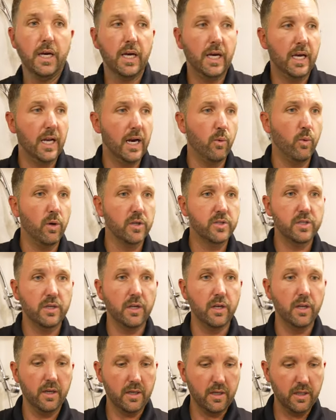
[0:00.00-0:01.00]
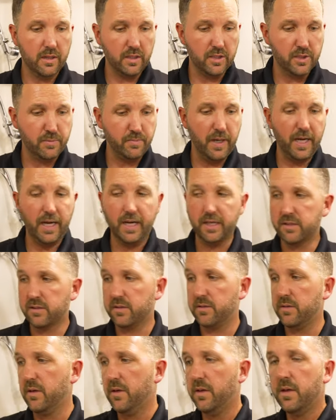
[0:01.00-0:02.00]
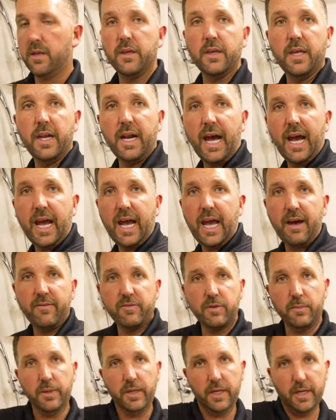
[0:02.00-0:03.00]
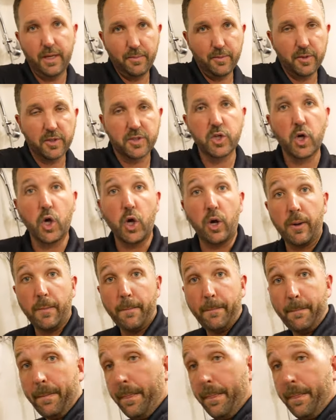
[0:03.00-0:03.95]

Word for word: and I want you to look at the space that I have to be able to turn,